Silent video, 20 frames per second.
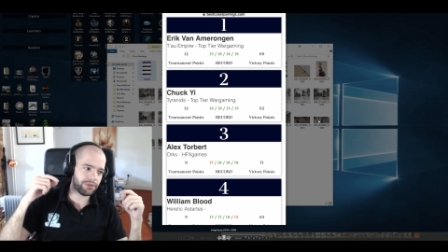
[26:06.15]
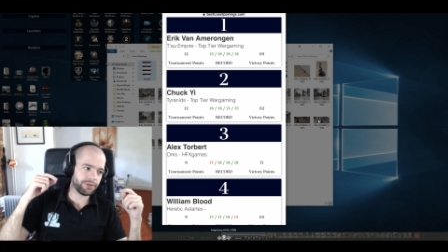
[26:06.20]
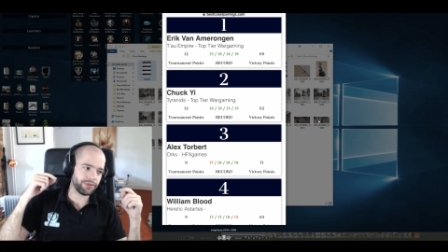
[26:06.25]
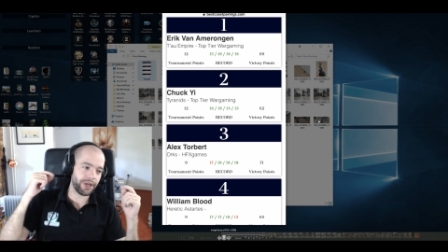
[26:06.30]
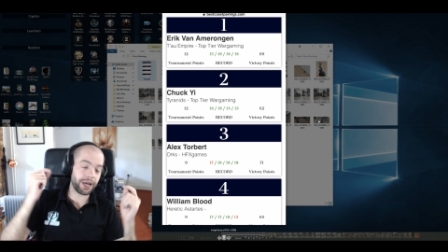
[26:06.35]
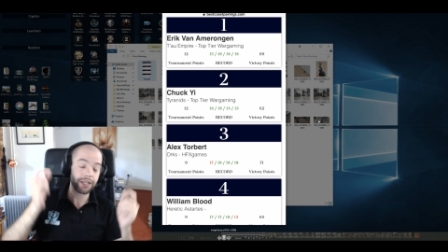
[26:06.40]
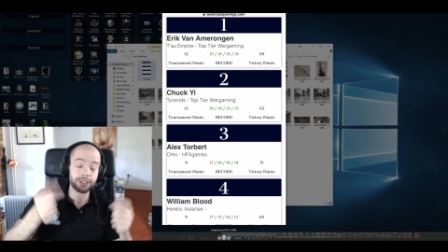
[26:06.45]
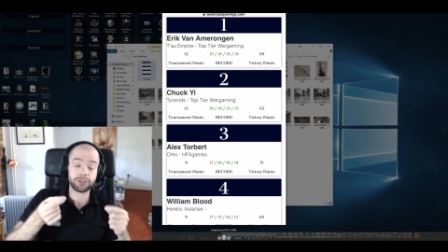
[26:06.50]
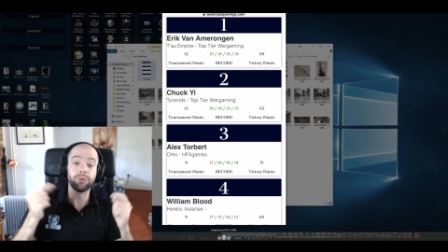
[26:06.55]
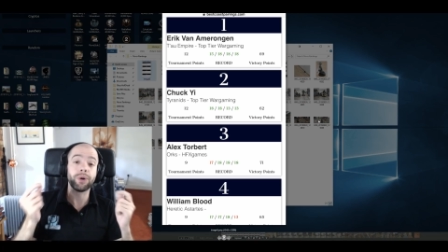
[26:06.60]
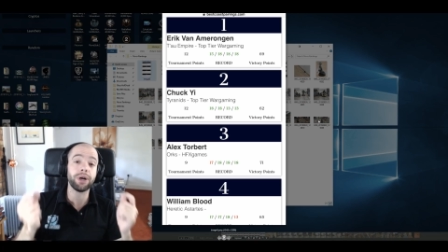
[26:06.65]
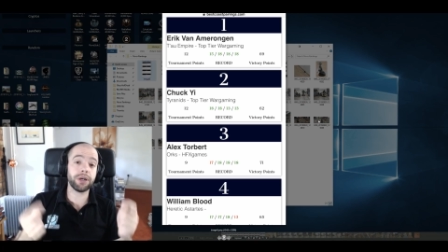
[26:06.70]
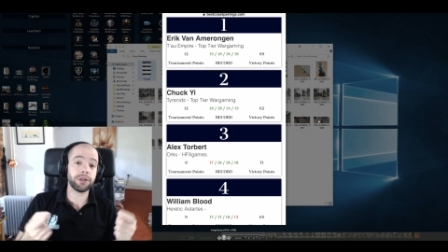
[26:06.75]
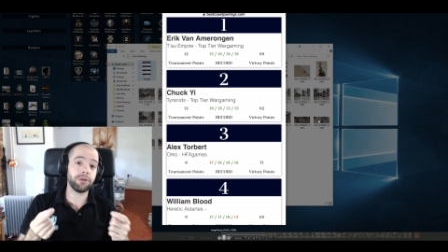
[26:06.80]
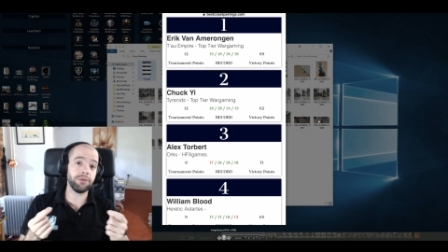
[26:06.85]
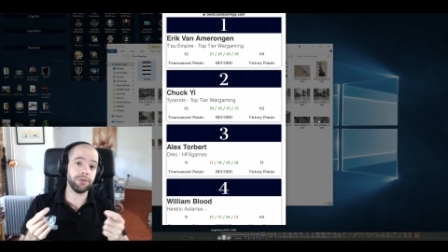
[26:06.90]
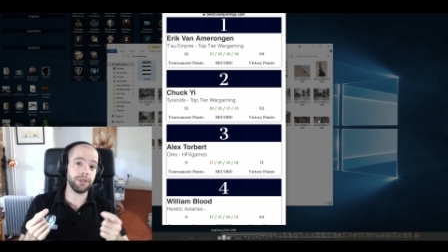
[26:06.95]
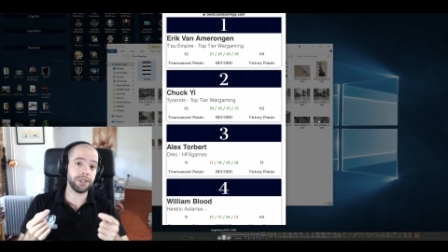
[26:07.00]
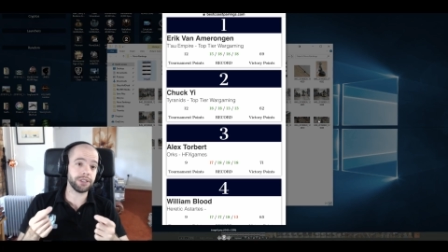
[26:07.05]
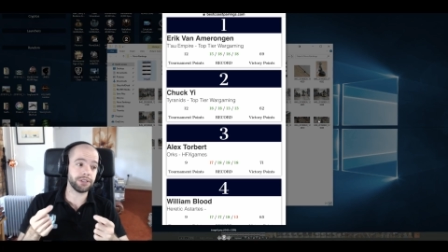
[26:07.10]
that's why I
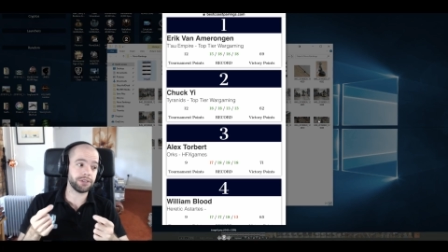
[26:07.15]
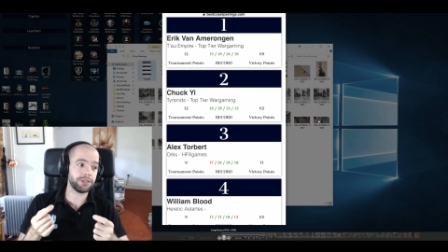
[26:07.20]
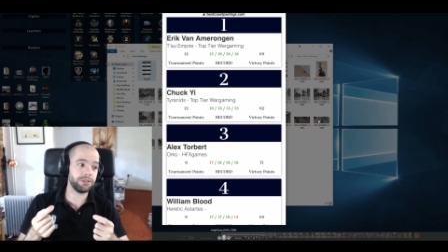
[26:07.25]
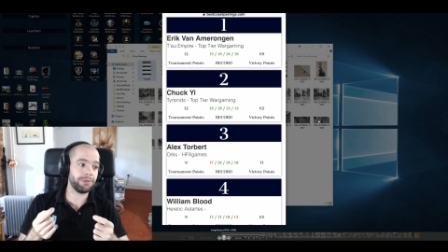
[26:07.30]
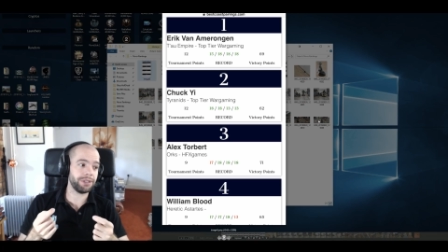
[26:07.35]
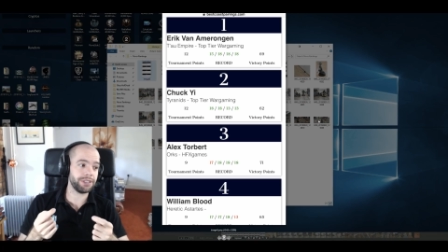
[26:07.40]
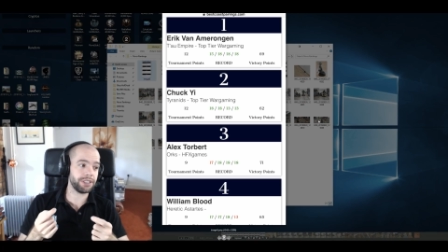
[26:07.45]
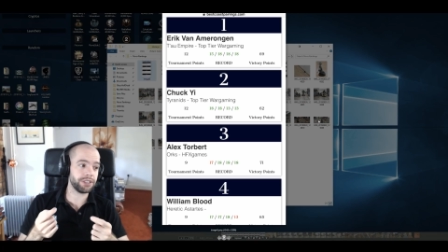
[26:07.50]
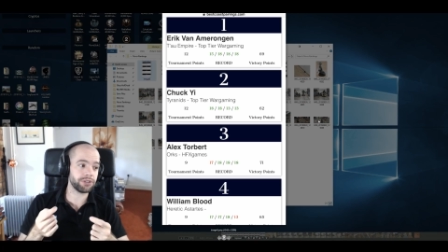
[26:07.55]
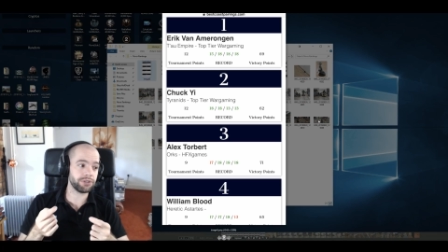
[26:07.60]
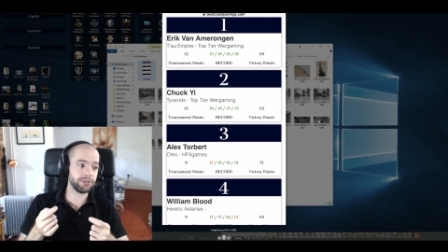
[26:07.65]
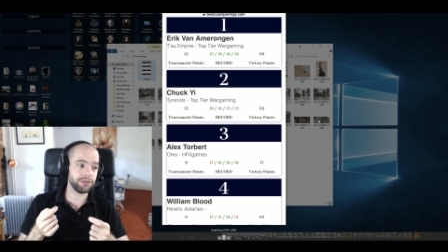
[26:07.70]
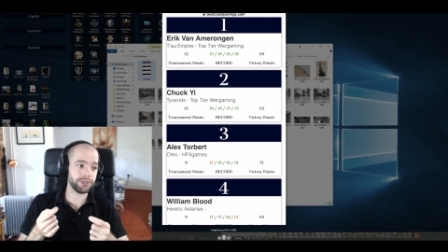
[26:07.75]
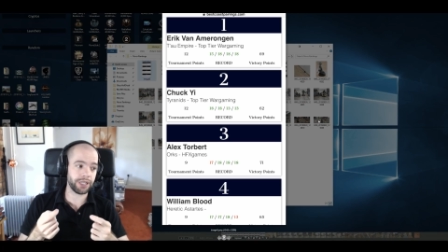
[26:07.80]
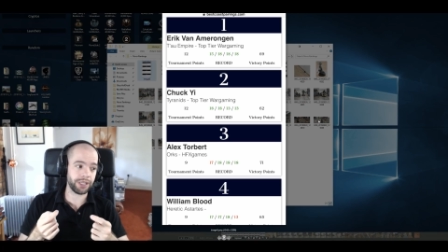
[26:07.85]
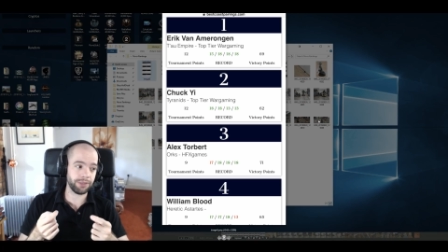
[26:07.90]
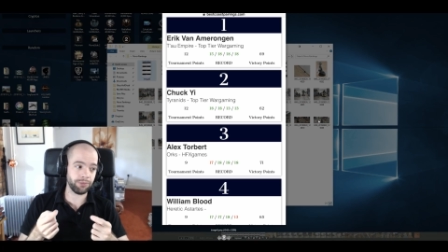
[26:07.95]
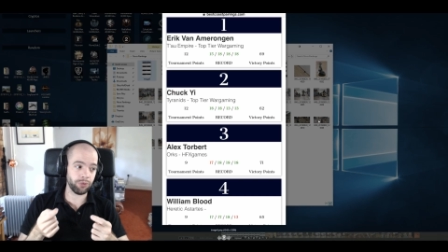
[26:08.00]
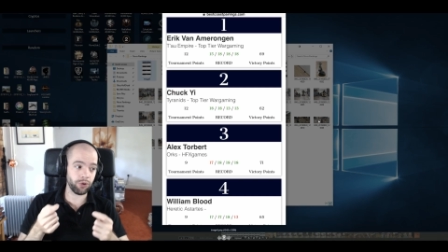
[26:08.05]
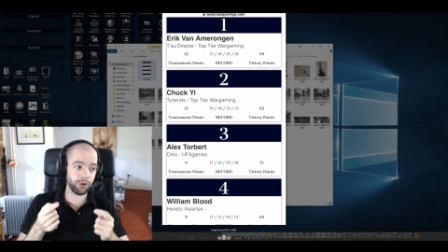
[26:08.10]
don't link to my
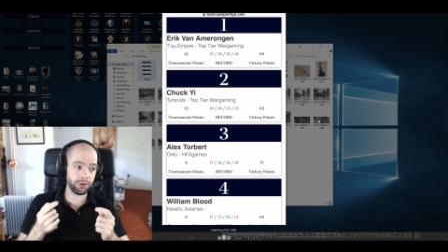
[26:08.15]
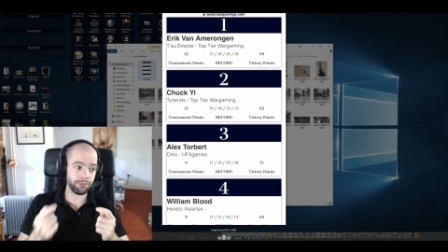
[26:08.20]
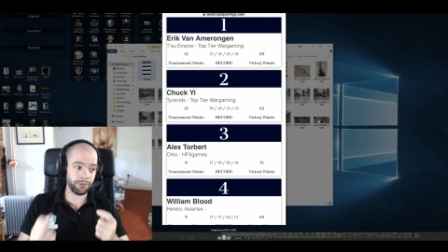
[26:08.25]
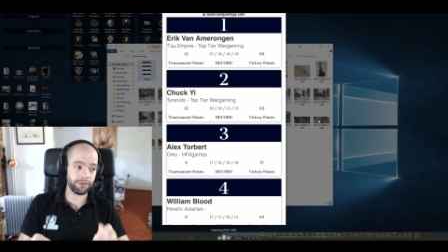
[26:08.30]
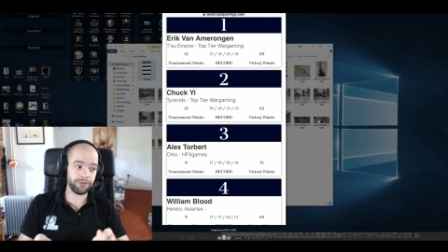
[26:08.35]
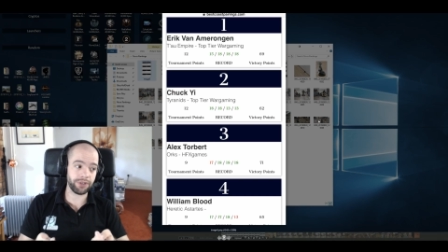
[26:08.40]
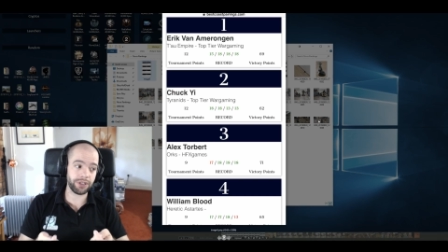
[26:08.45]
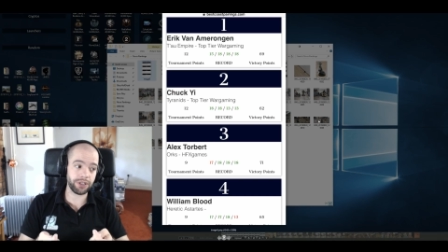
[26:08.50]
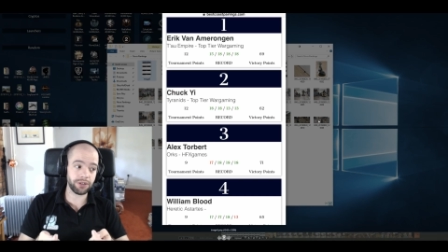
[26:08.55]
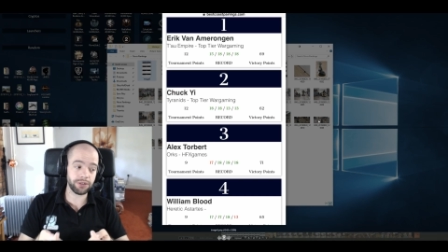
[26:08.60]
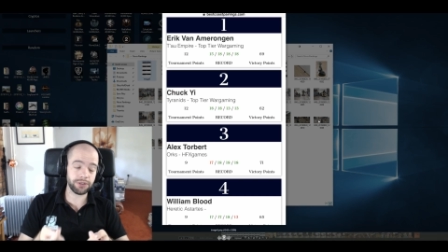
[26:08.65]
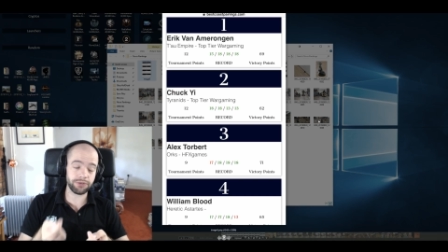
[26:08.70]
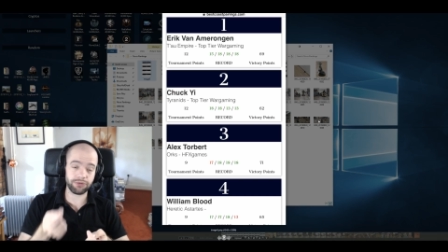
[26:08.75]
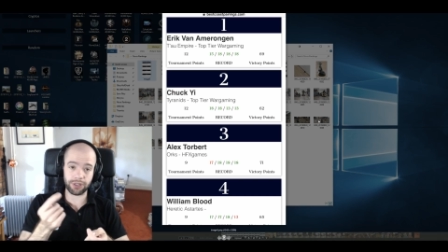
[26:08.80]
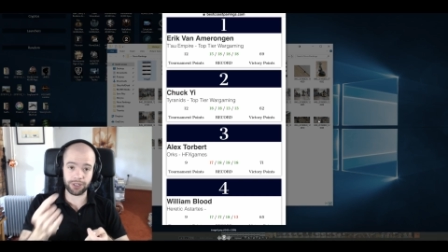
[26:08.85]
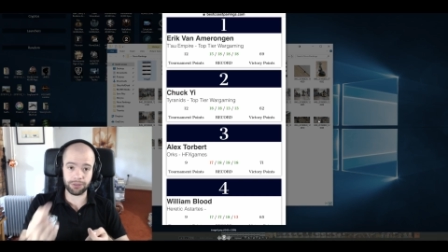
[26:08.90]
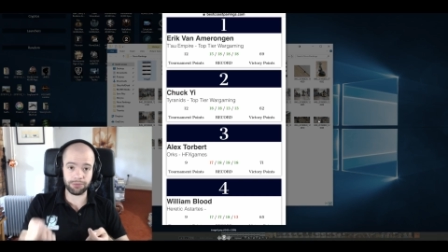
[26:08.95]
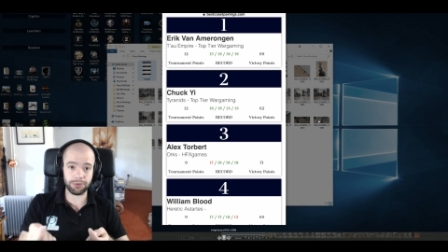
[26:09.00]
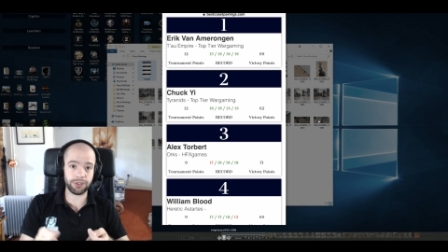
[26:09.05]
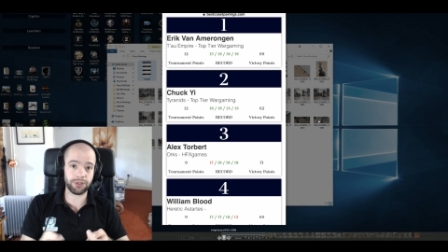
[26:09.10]
Discord anymore in my videos,
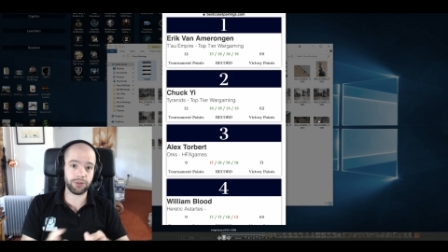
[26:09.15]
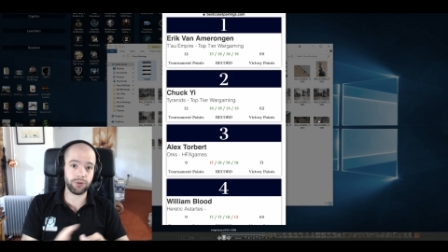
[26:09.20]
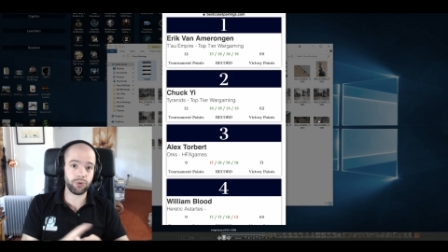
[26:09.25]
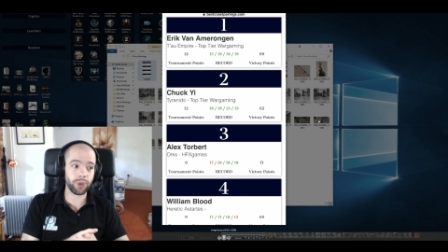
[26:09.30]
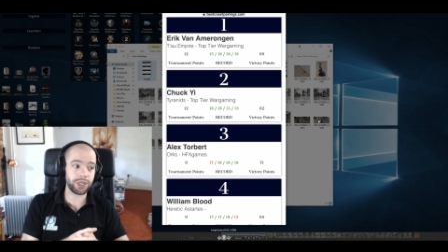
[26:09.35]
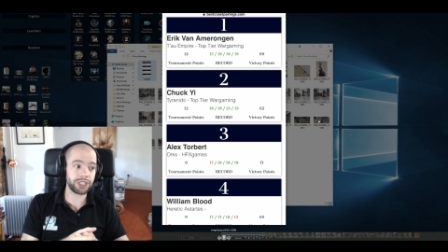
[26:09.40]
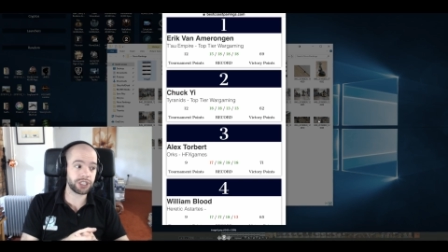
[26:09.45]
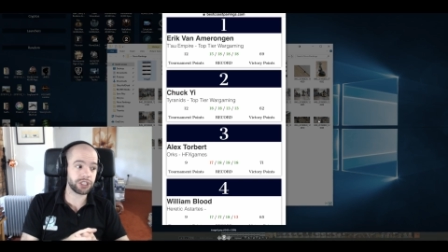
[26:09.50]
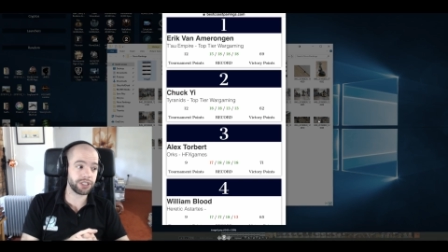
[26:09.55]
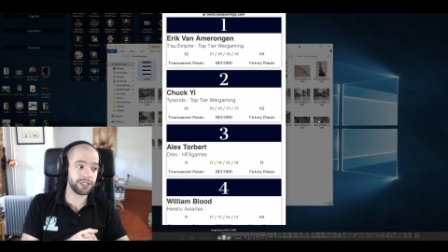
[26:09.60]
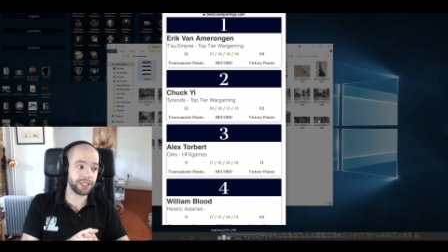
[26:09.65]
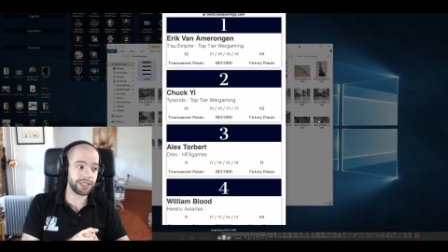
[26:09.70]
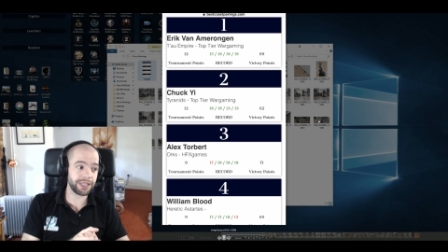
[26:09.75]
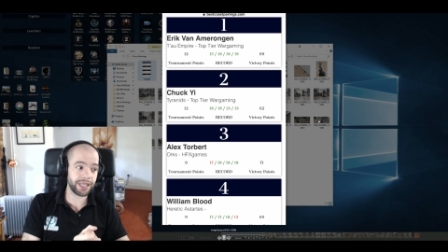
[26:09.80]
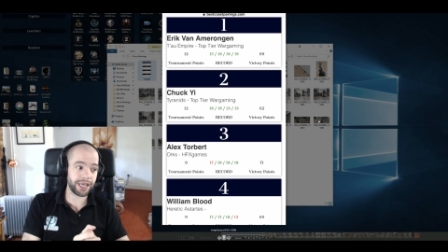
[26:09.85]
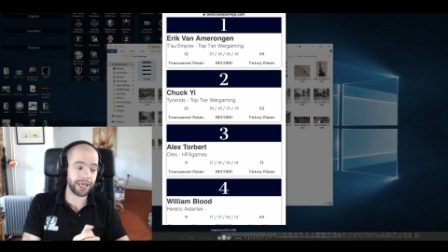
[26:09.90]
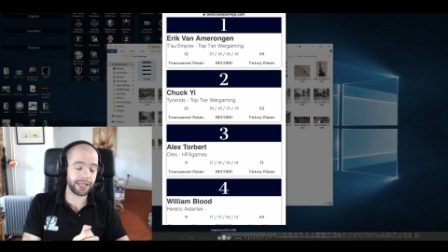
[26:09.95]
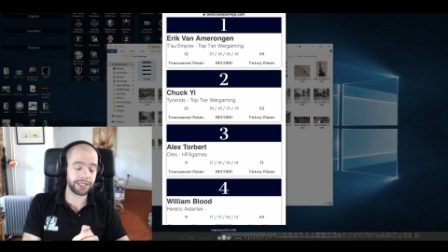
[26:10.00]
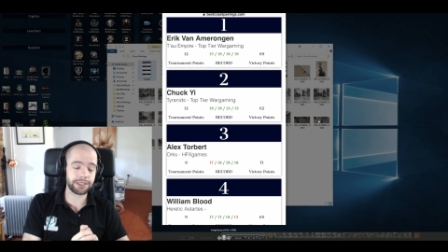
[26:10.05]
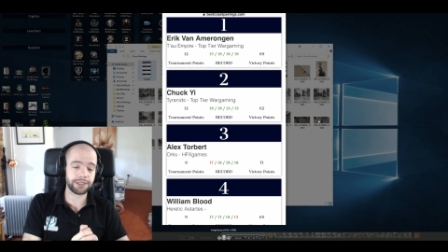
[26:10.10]
for anybody
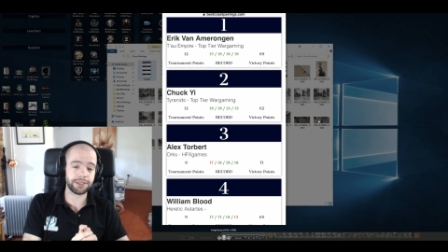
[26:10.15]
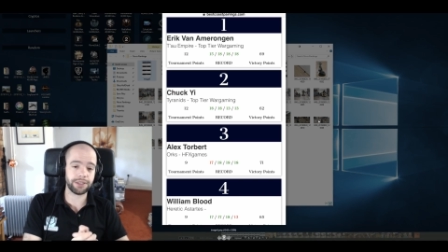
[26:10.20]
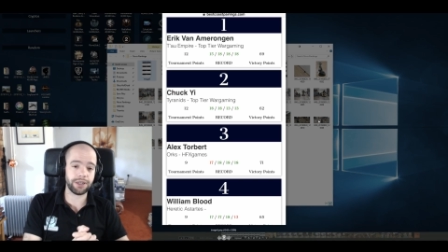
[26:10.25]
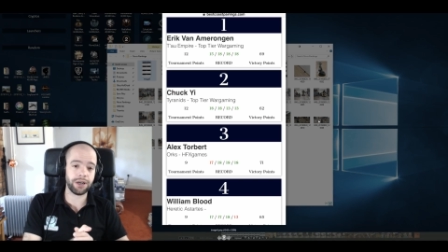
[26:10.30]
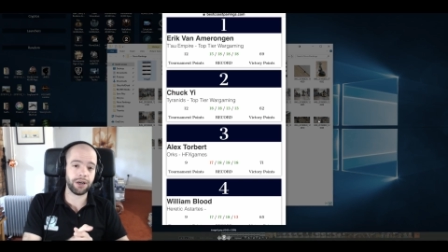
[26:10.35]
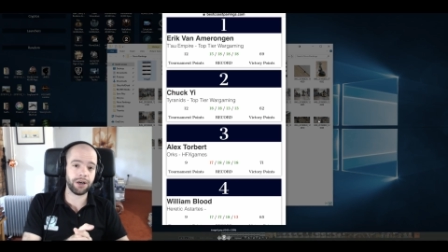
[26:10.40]
questioning that.